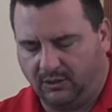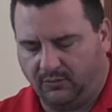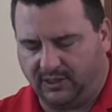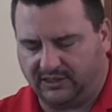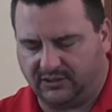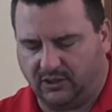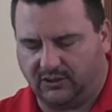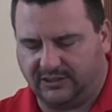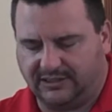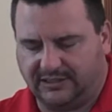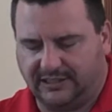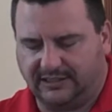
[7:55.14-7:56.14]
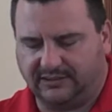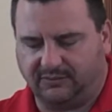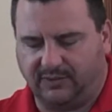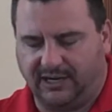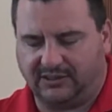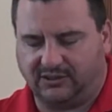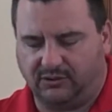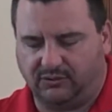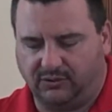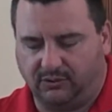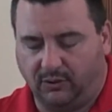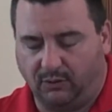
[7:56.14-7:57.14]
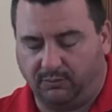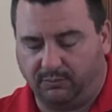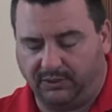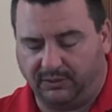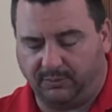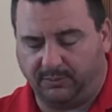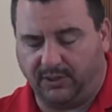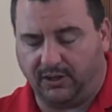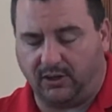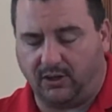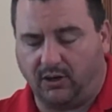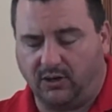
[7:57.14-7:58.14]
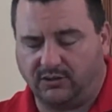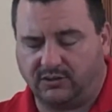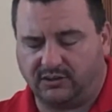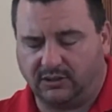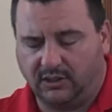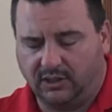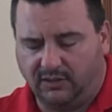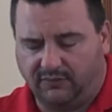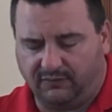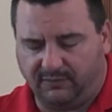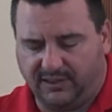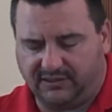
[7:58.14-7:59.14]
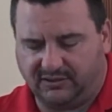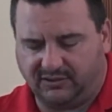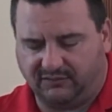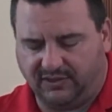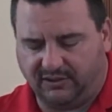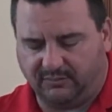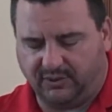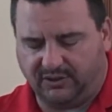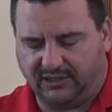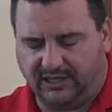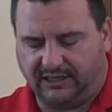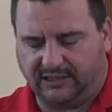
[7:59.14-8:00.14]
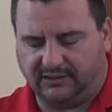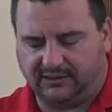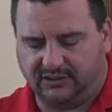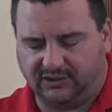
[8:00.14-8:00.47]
We ask all these things. We ask you to open and prepare our hearts for the message you've laid on Brother Danny to